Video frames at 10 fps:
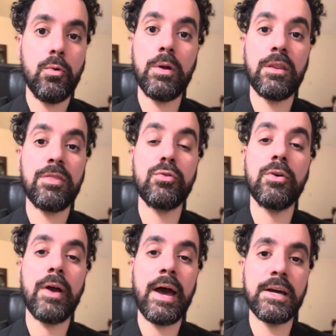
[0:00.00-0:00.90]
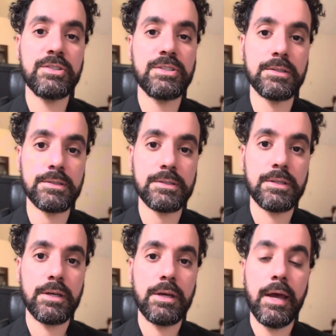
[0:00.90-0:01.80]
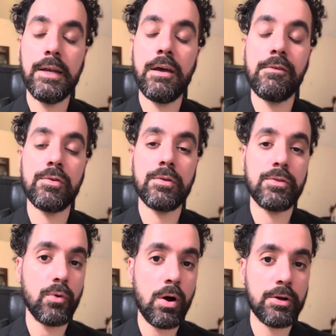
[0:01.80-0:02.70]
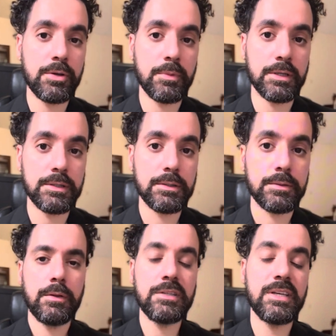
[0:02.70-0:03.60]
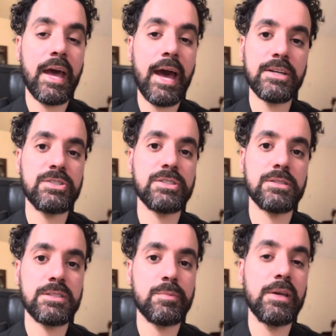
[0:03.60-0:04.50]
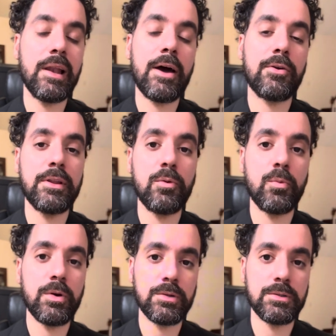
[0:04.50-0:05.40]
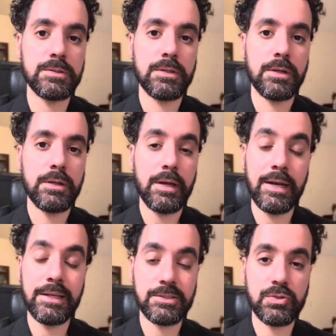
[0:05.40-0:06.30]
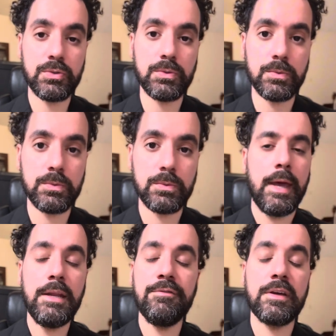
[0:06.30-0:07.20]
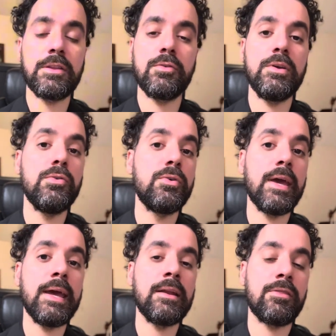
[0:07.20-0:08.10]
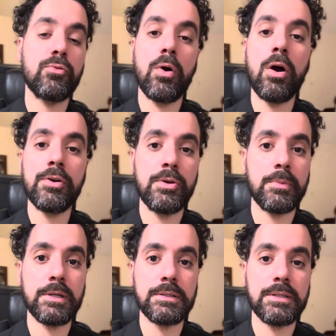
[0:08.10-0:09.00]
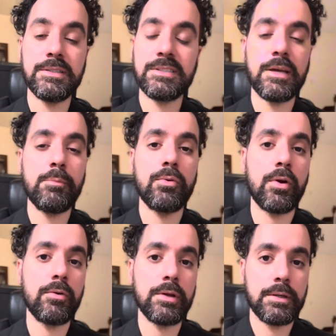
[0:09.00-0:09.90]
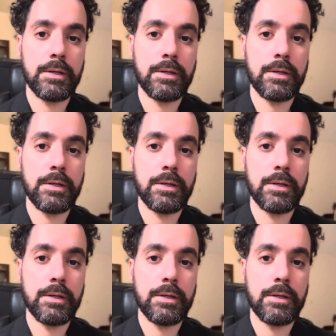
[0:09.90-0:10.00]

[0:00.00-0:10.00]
Win through your actions and never through argument. They say actions speak louder than words, and it's true. Any victory you gain through argument is temporary.